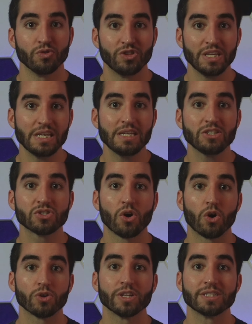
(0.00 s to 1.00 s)
these
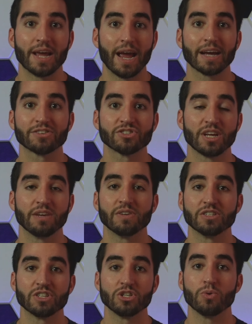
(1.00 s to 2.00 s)
are the tax
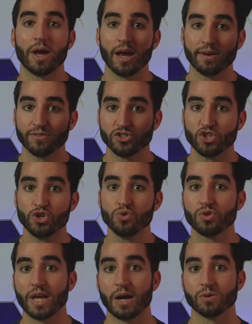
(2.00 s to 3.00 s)
savings that you have,
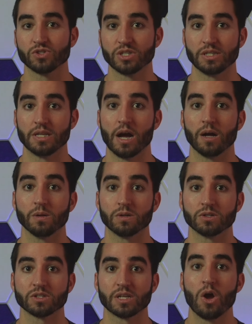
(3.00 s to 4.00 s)

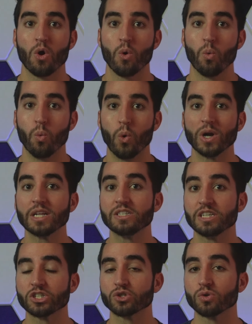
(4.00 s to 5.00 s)
$2,000. What
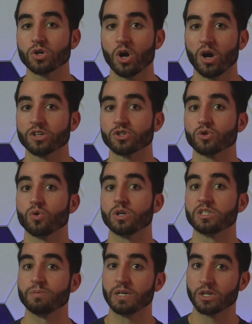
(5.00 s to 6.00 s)
additional costs are going
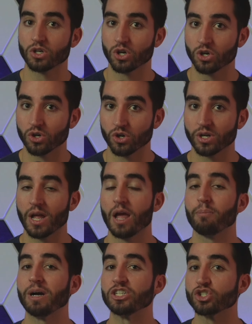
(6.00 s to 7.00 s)
to be incurred
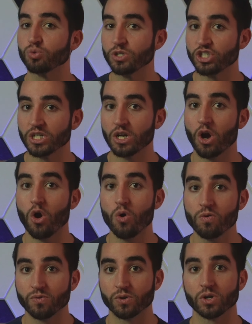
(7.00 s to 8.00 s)
by switching
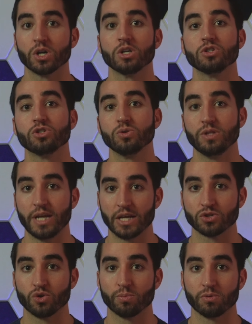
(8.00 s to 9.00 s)
over to the S
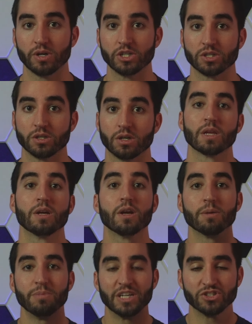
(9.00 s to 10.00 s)
Corporation?
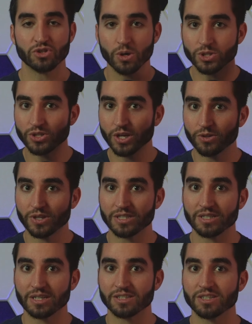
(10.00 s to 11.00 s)
Because those are the other things
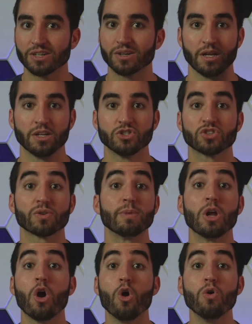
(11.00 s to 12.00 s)
to consider just from
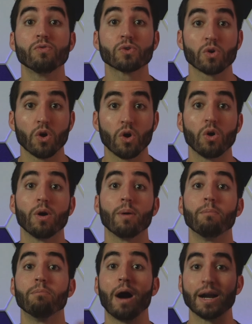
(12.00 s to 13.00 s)
an overall
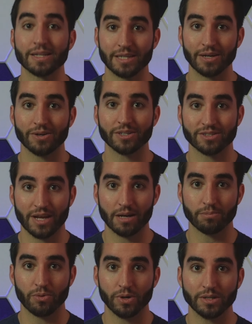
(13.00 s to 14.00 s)
monetary
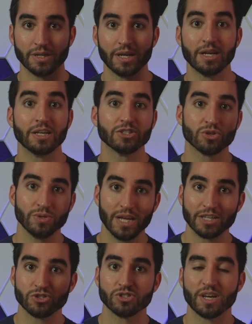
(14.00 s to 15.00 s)
standpoint. So
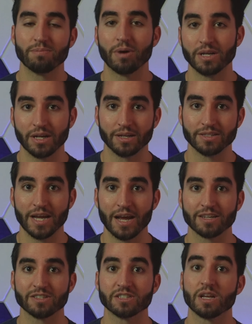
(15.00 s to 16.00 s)
yes, you save money on
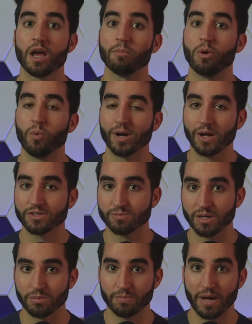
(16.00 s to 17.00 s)
taxes, but what else am I
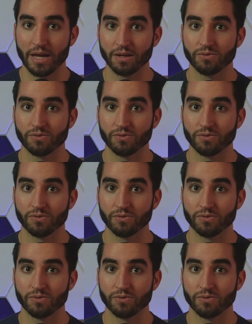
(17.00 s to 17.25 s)
going to be paying